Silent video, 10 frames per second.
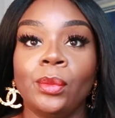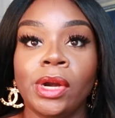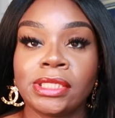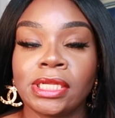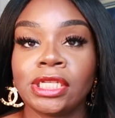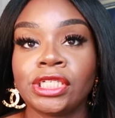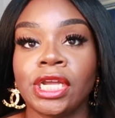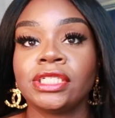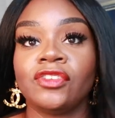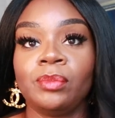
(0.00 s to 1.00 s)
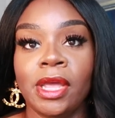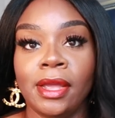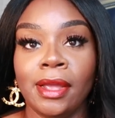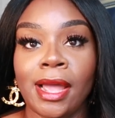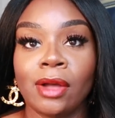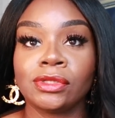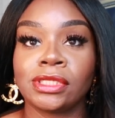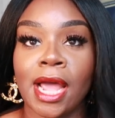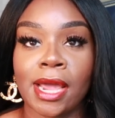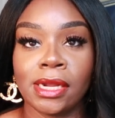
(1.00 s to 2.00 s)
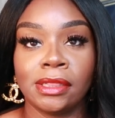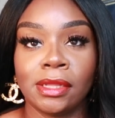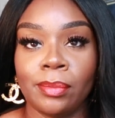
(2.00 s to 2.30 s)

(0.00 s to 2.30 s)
didn't want to take the chance of being outside in